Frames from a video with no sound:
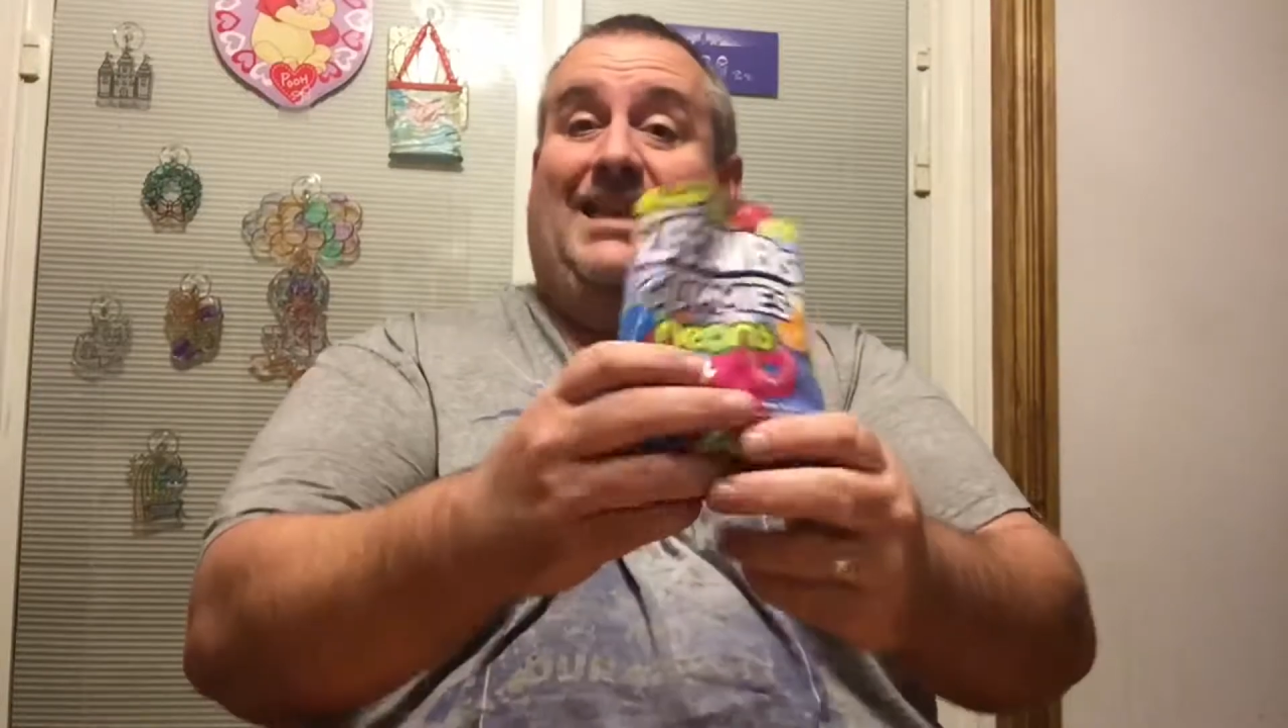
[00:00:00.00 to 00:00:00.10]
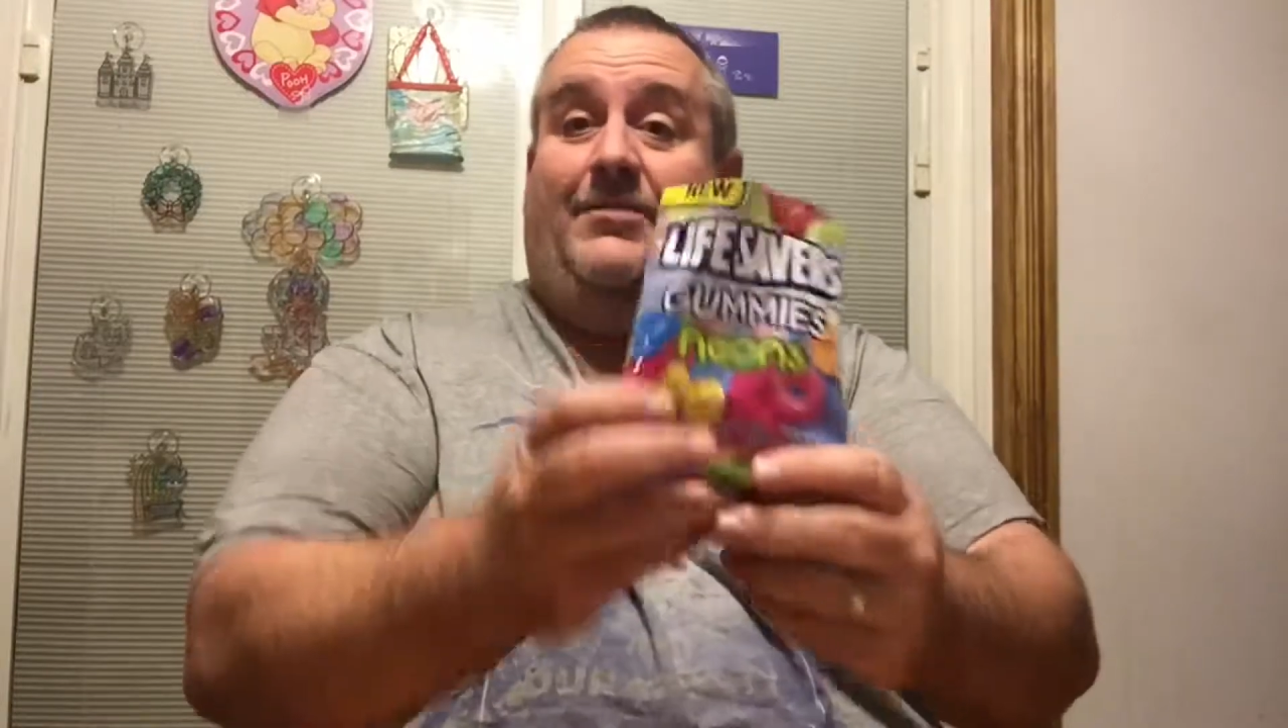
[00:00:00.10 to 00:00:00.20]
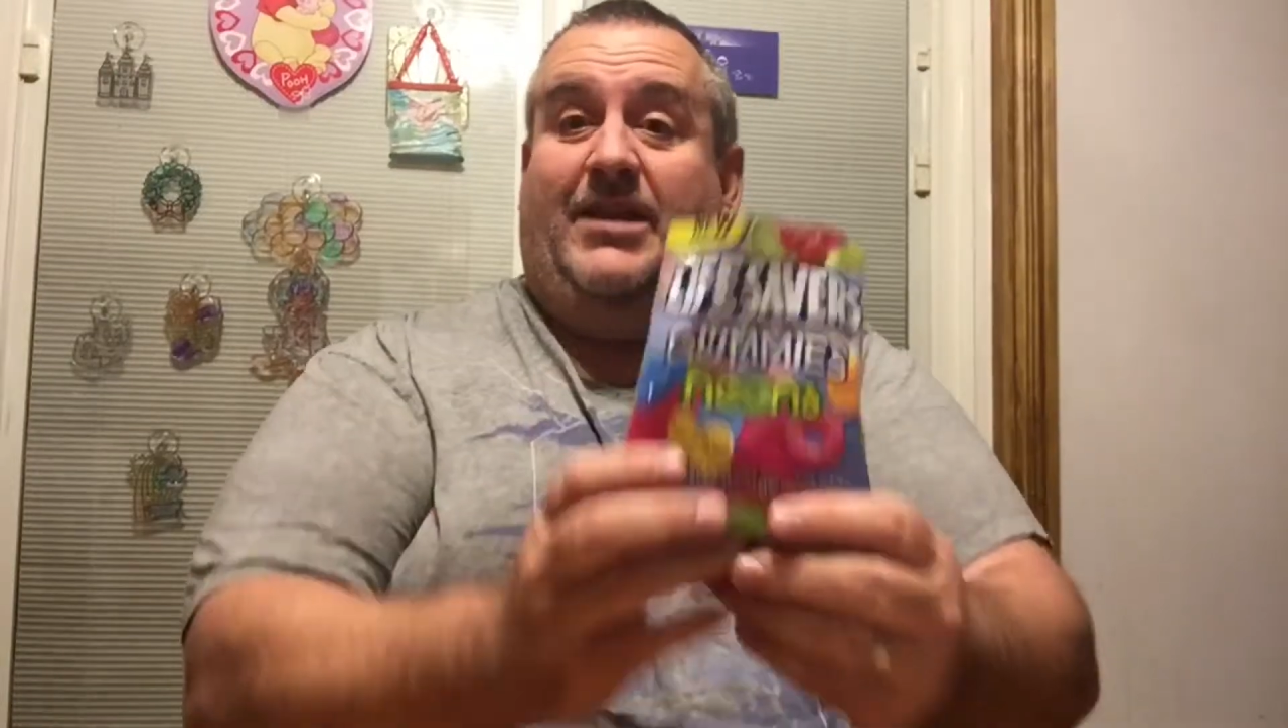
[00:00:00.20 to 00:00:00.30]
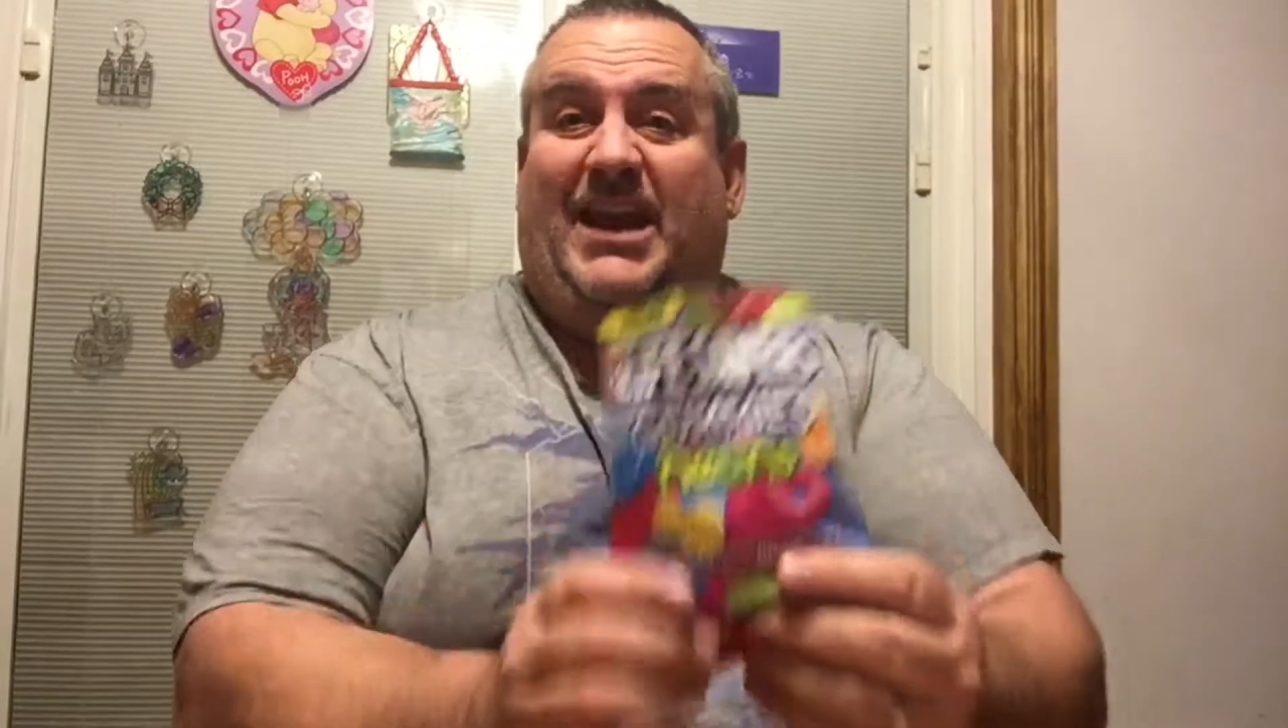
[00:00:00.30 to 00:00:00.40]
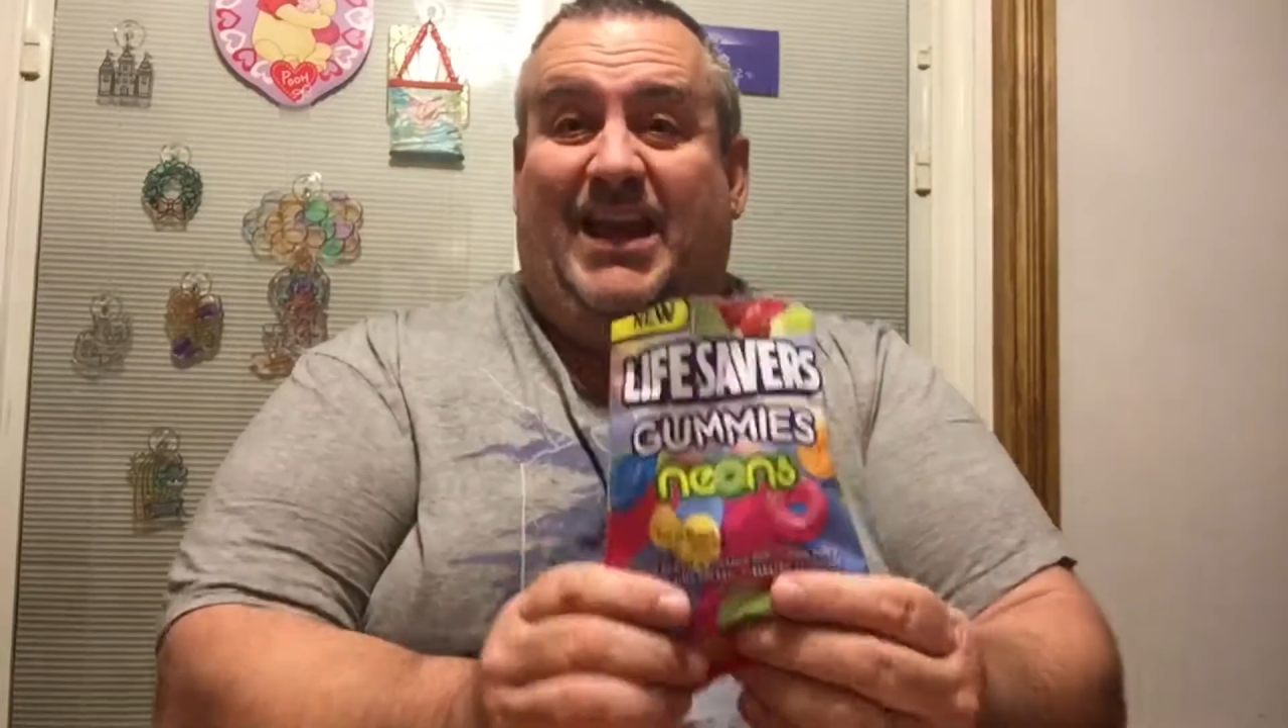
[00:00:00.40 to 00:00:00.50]

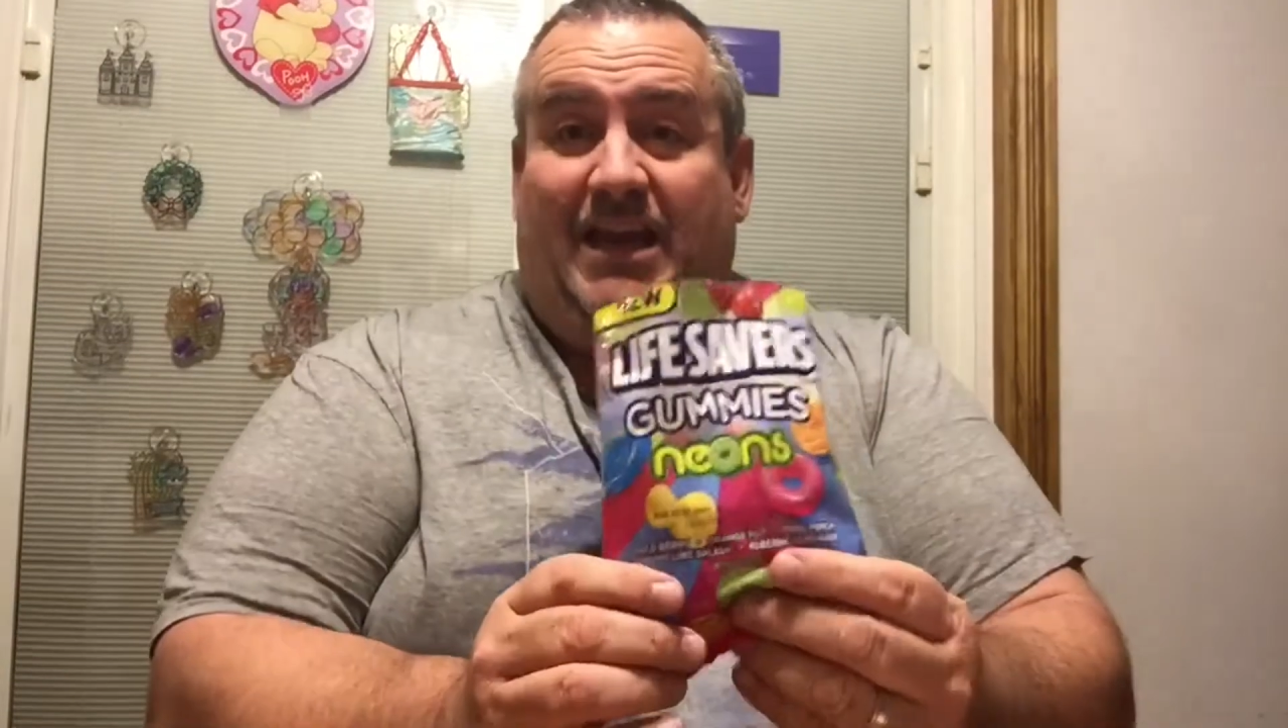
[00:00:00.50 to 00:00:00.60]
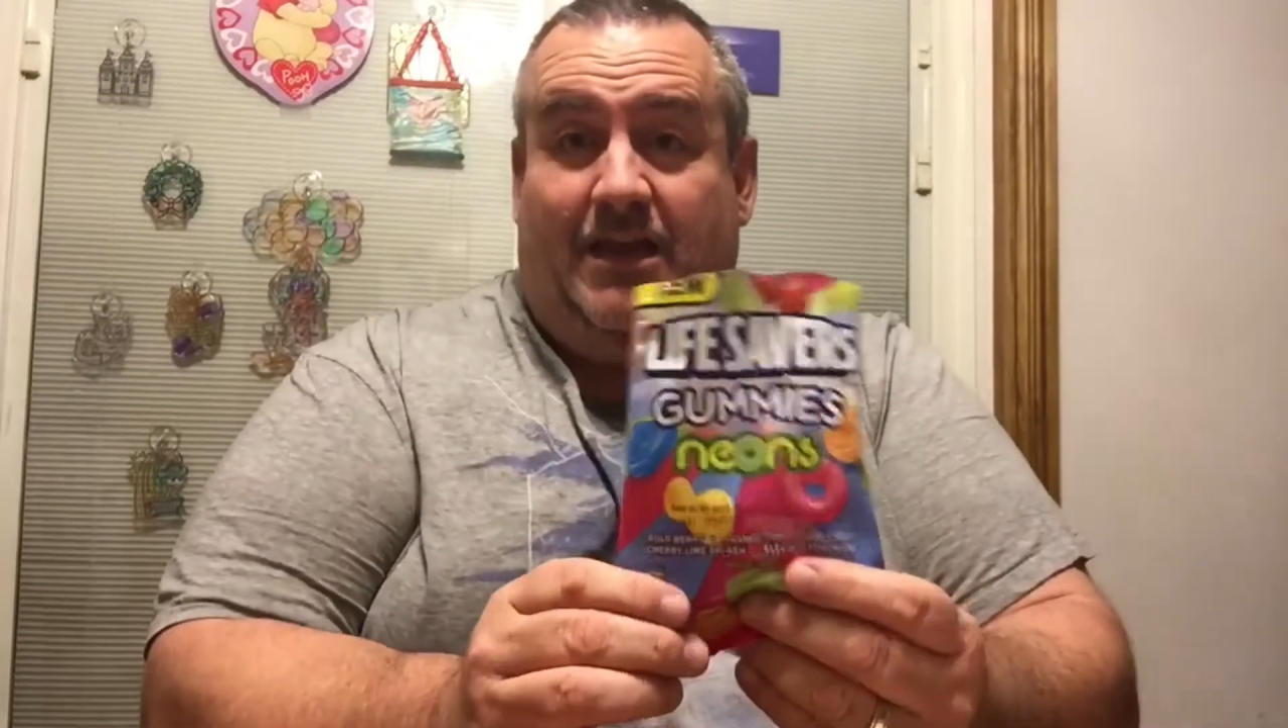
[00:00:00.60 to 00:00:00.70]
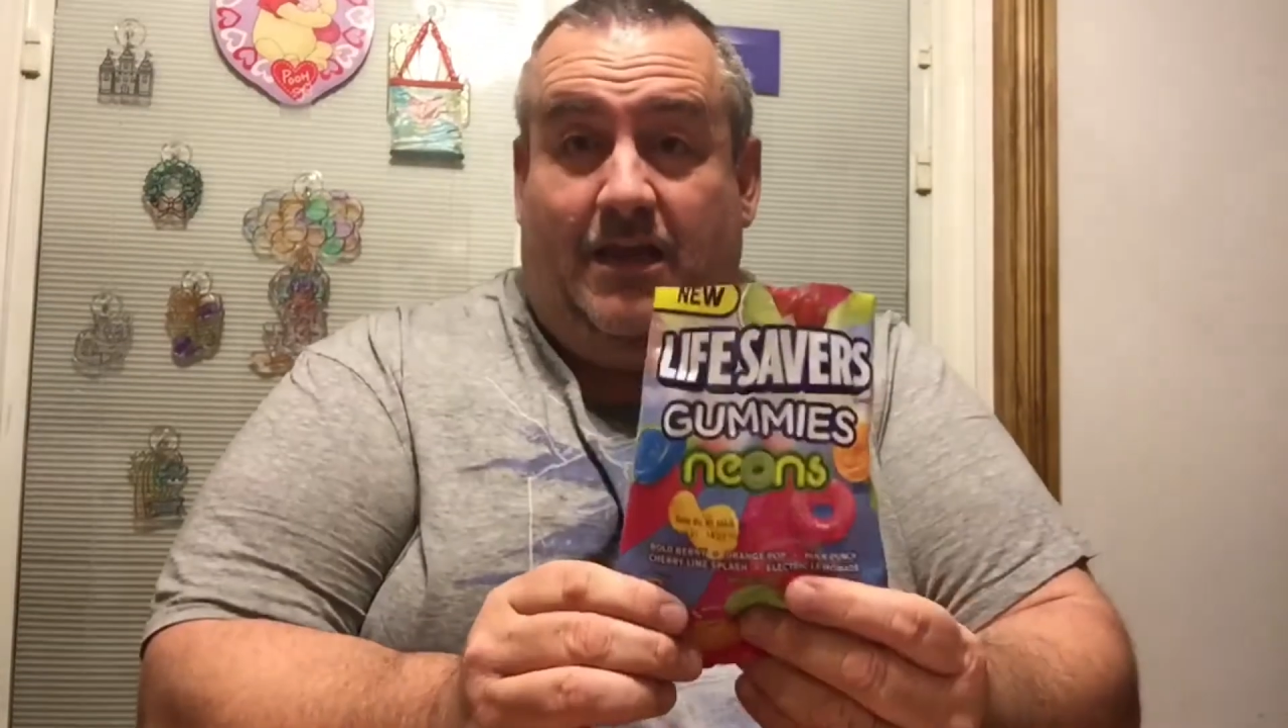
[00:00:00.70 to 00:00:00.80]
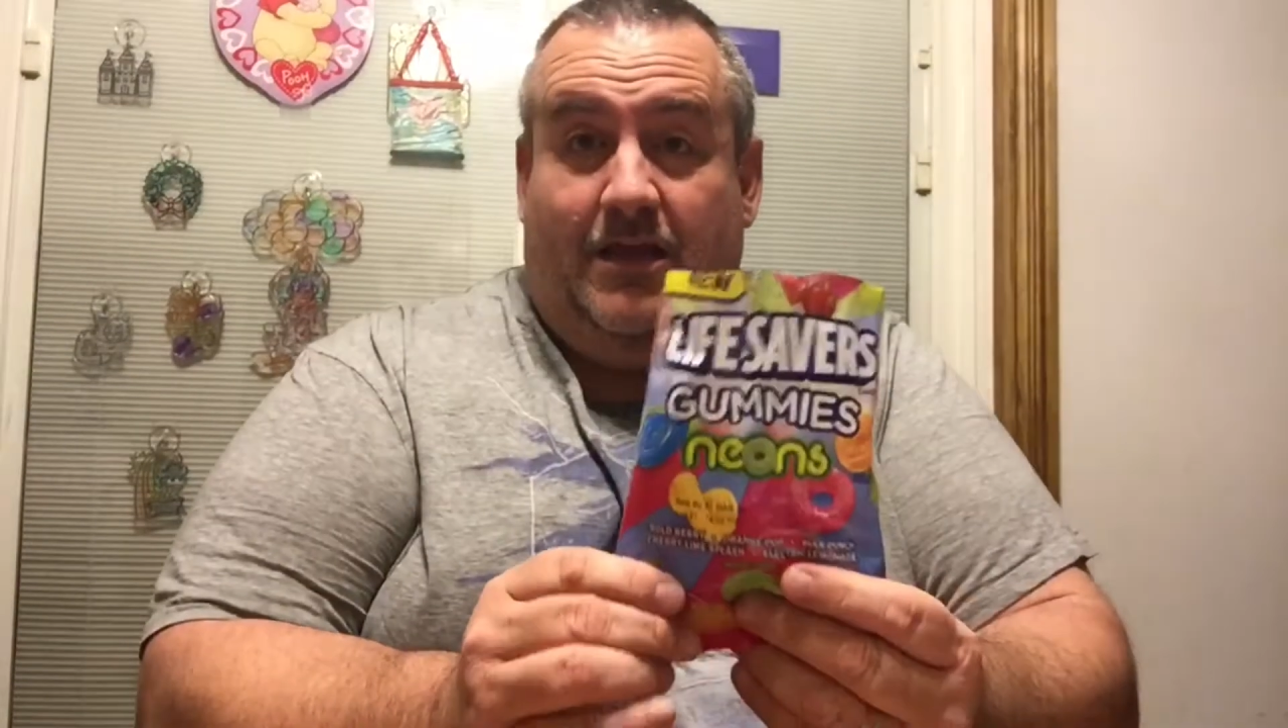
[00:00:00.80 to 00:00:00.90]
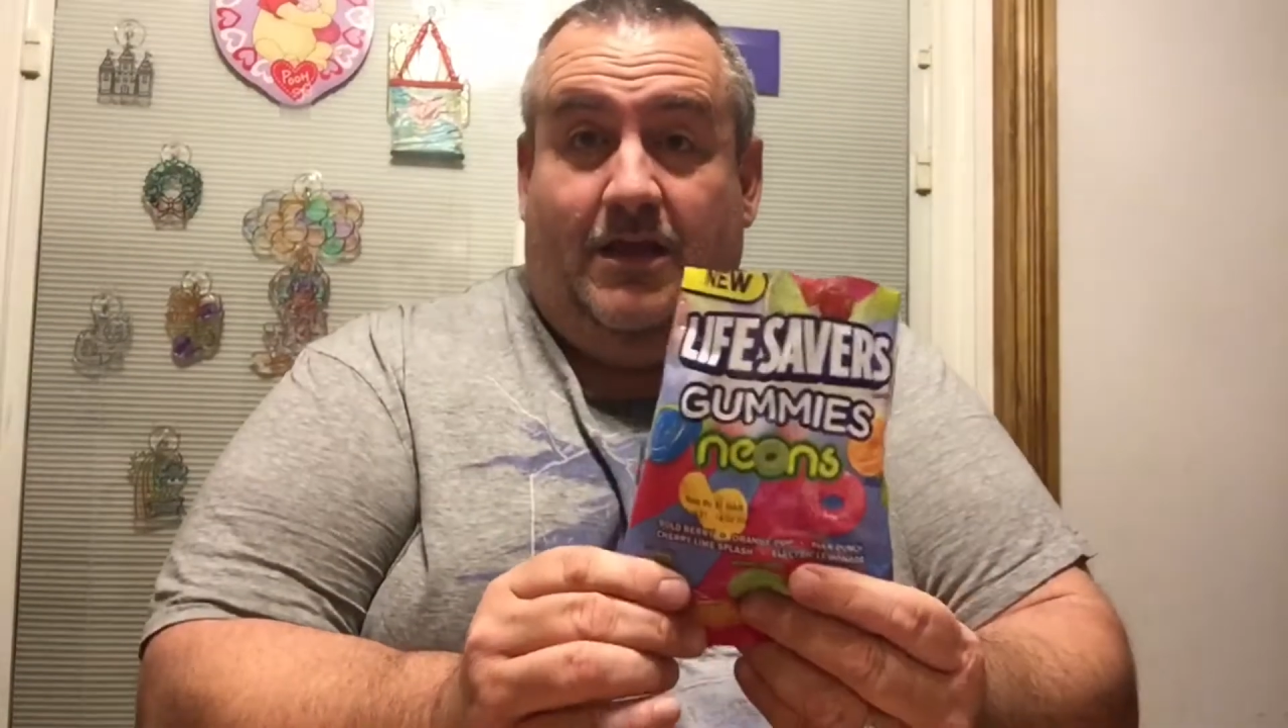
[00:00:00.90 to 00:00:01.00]

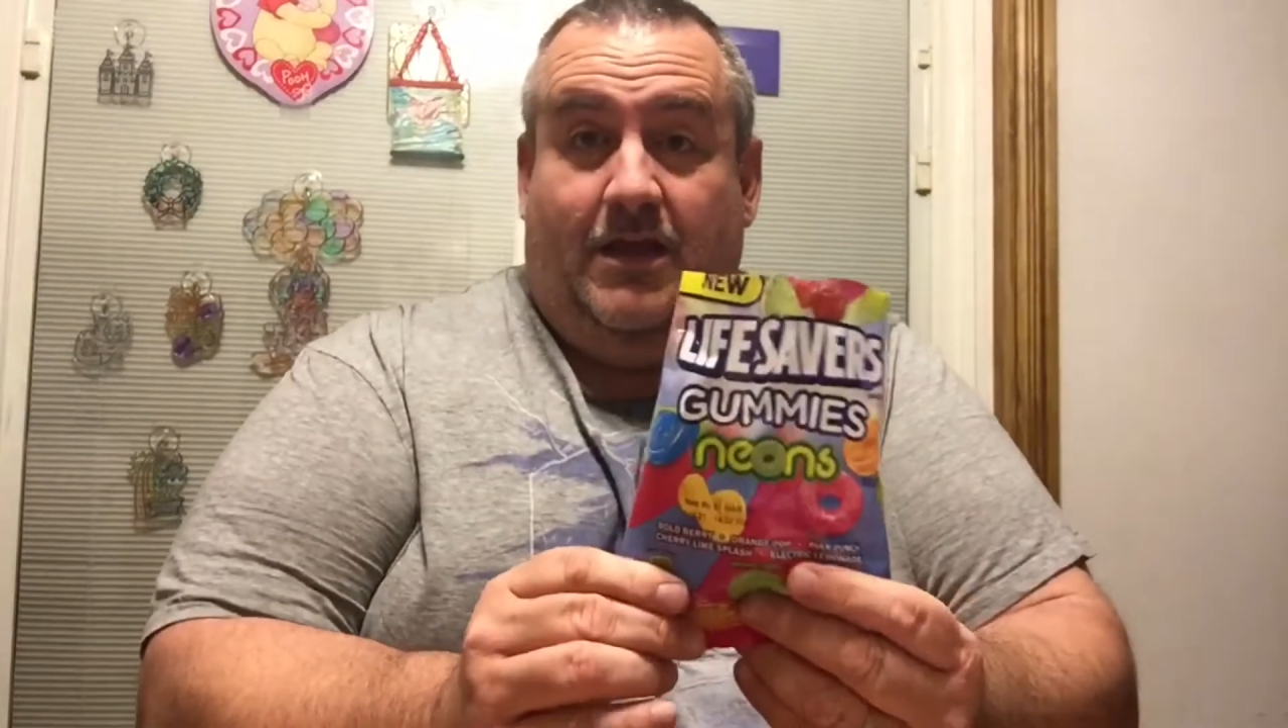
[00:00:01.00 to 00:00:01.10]
lemonade,